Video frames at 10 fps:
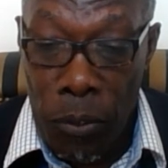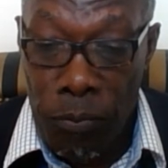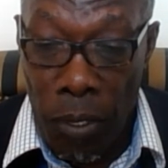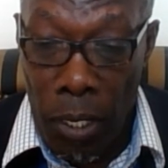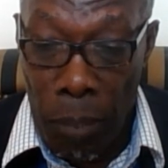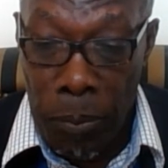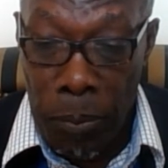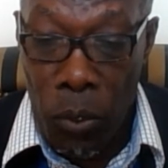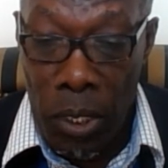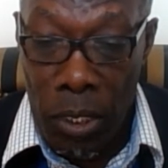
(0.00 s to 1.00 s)
for an
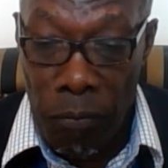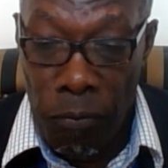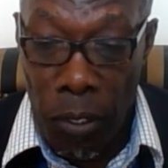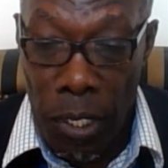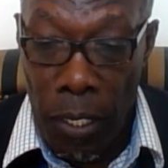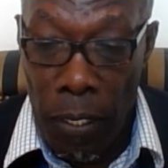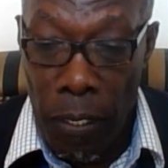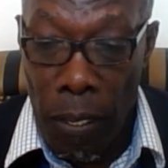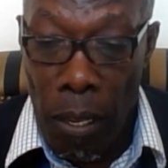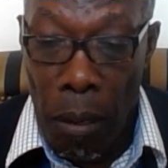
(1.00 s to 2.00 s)
opportunity for the
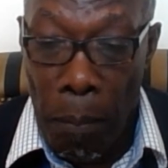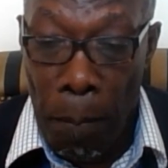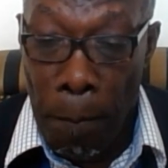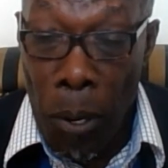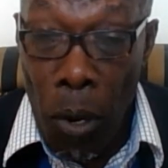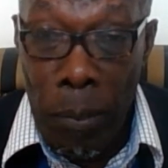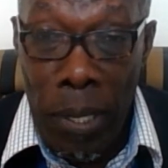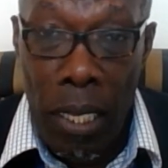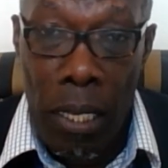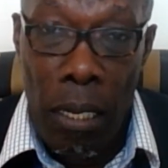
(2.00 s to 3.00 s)
public